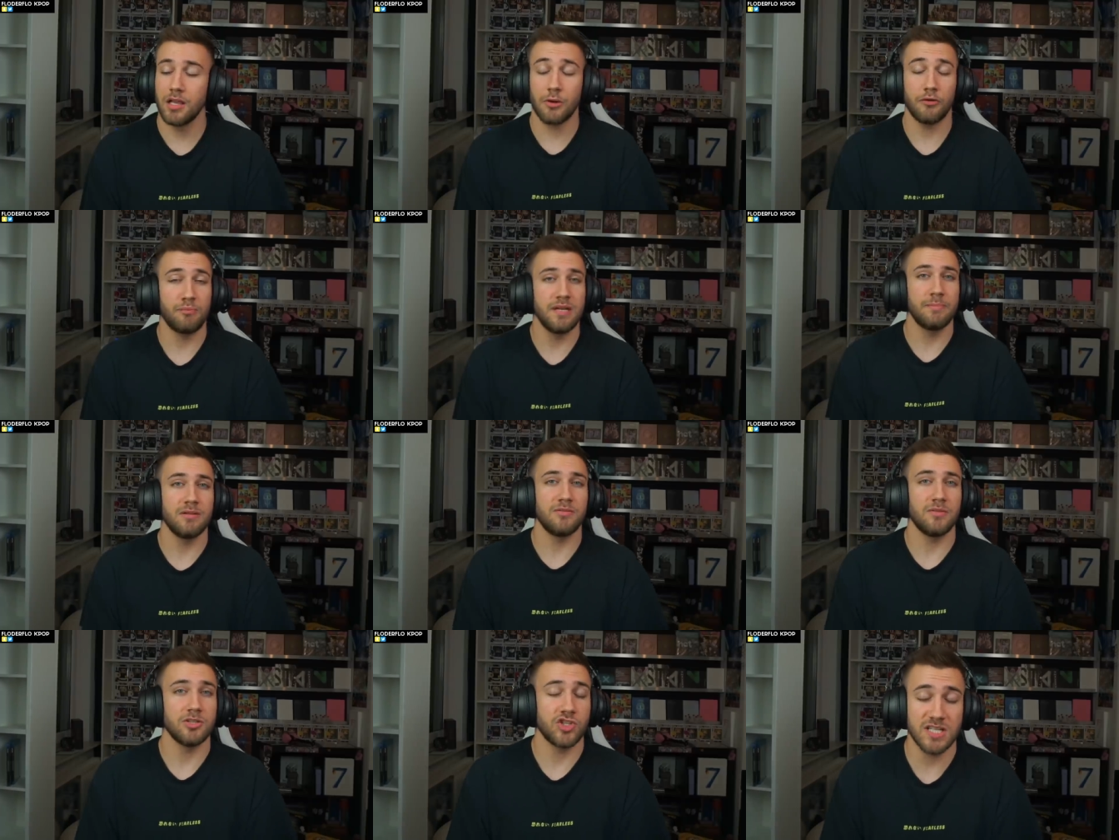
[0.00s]
lot of
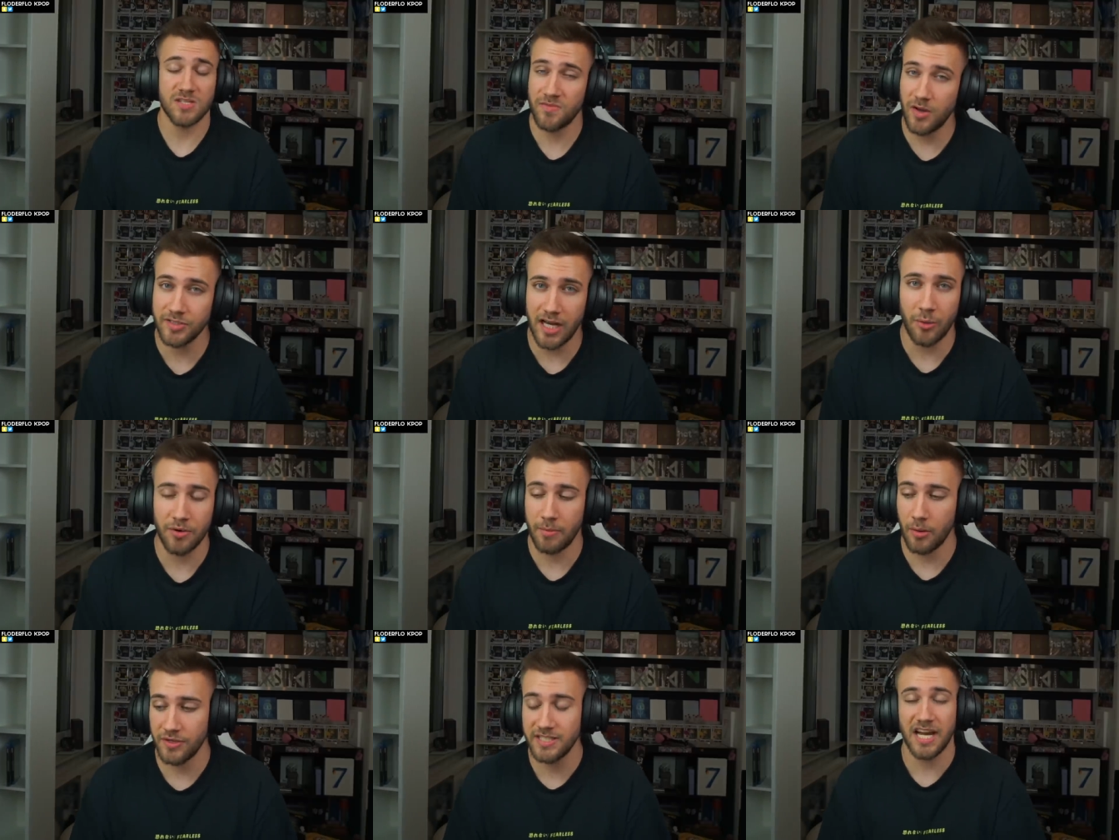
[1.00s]
people just found out
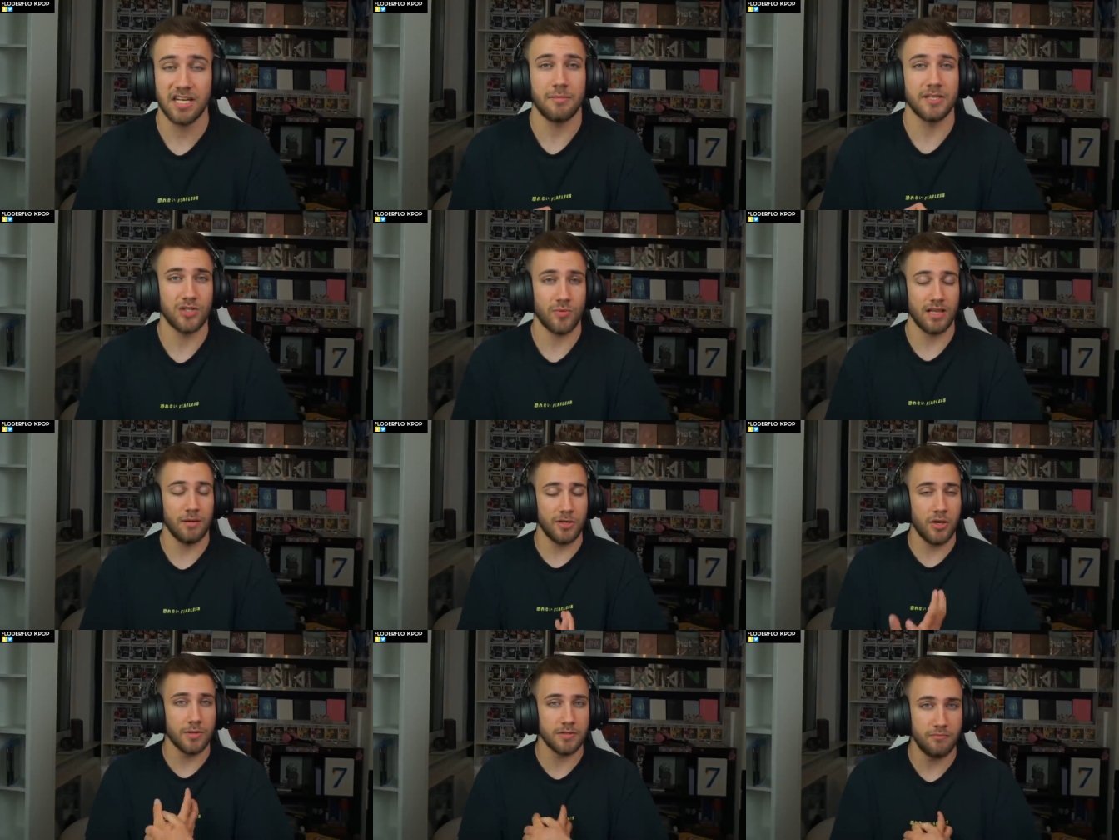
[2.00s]
about the Dynamite trailer
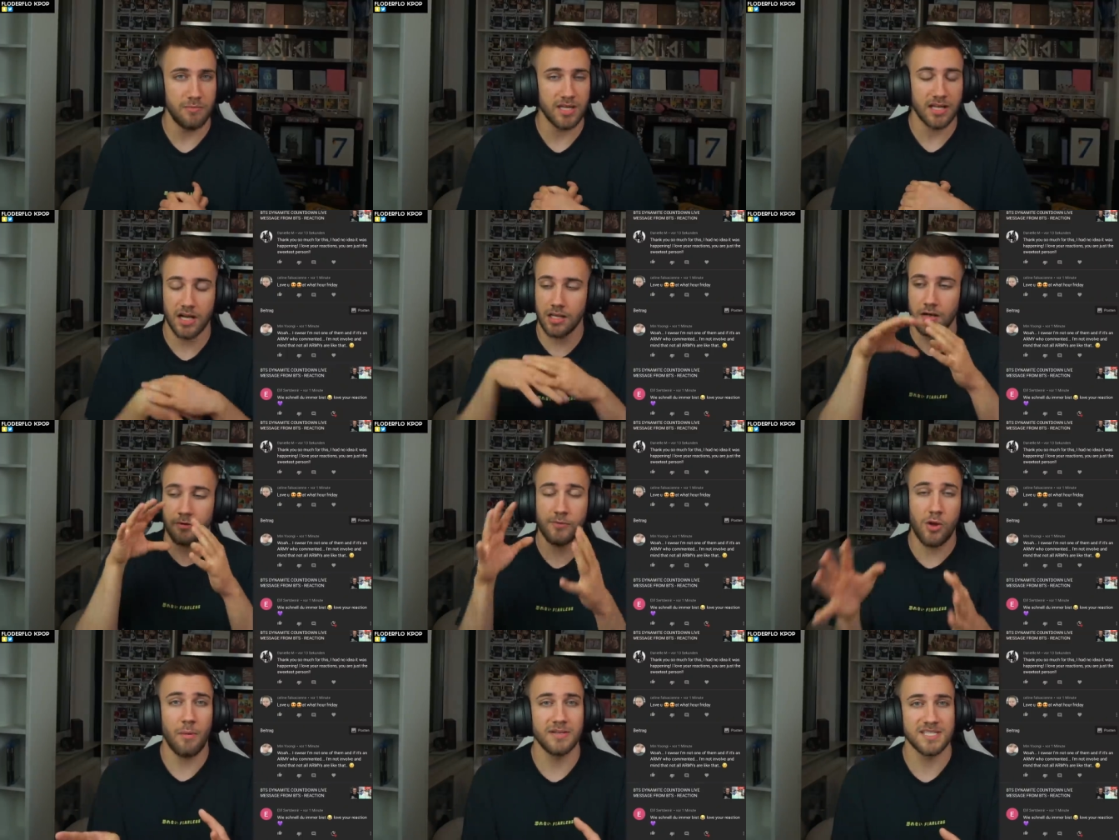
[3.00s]
because of me. I got a lot of
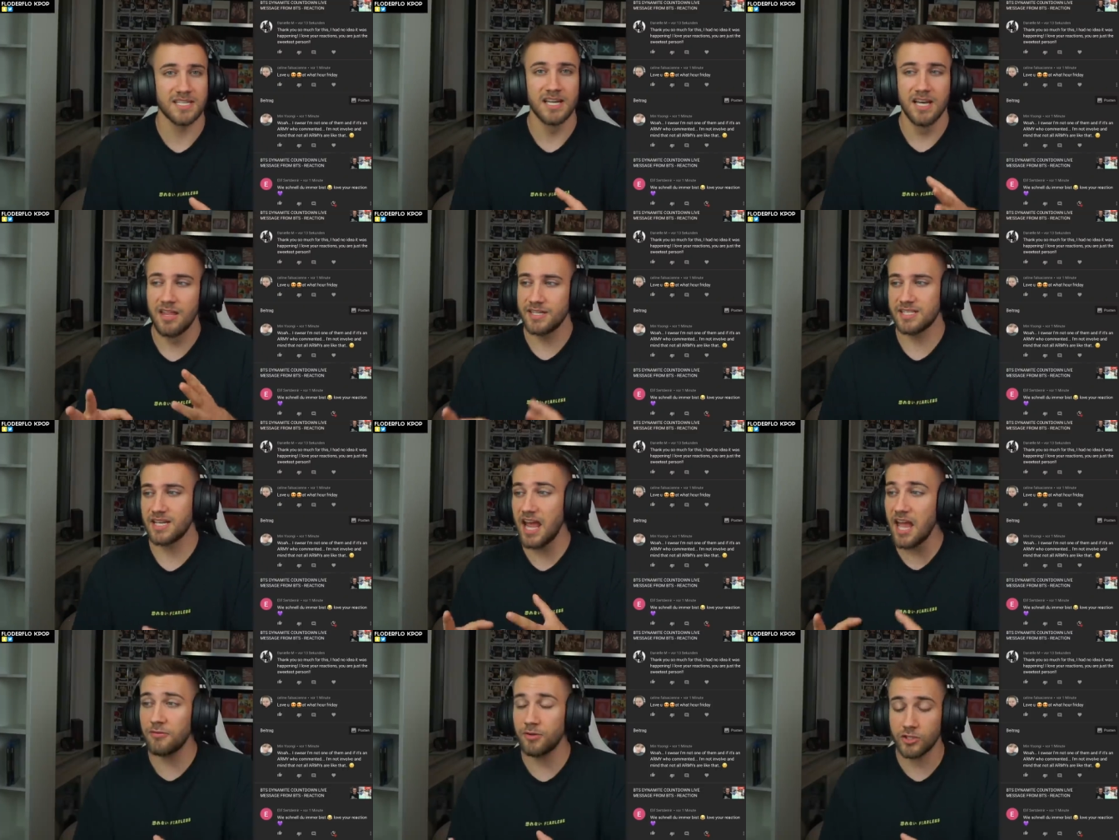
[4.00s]
comments that said,
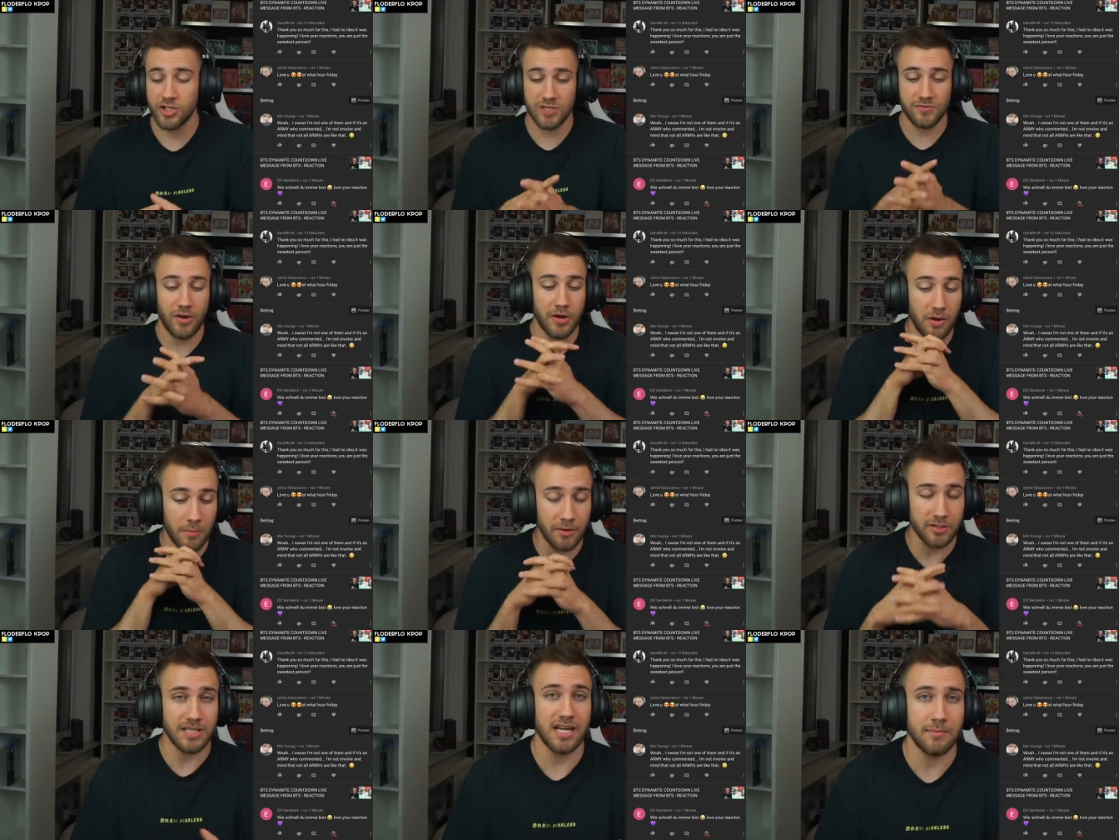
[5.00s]
"Hey Flo, just found out
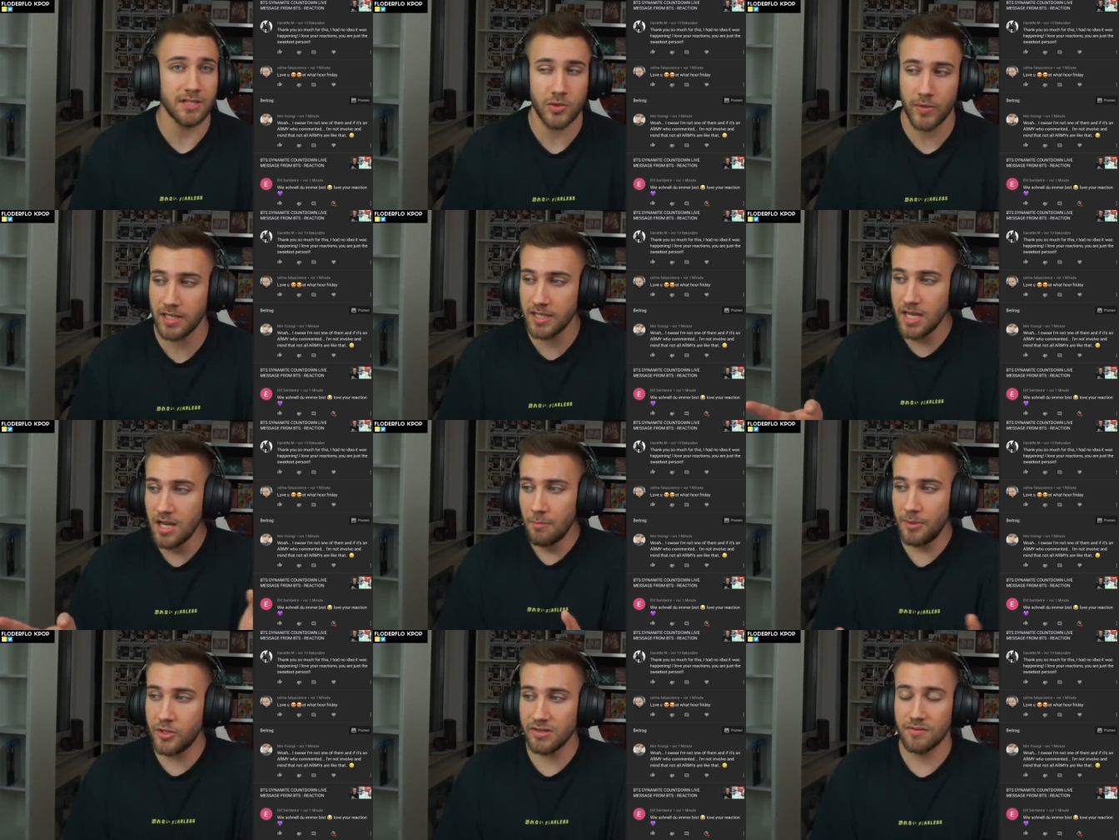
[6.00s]
about the Dynamite trailer
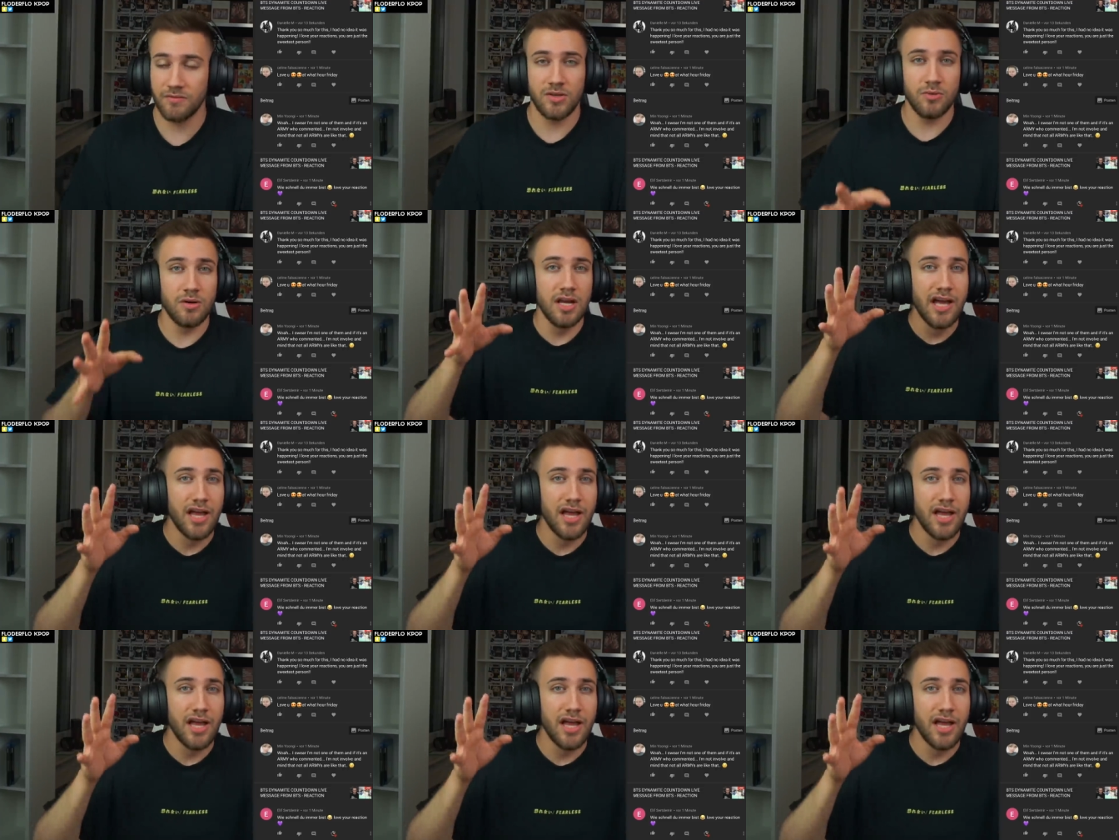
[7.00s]
because of you.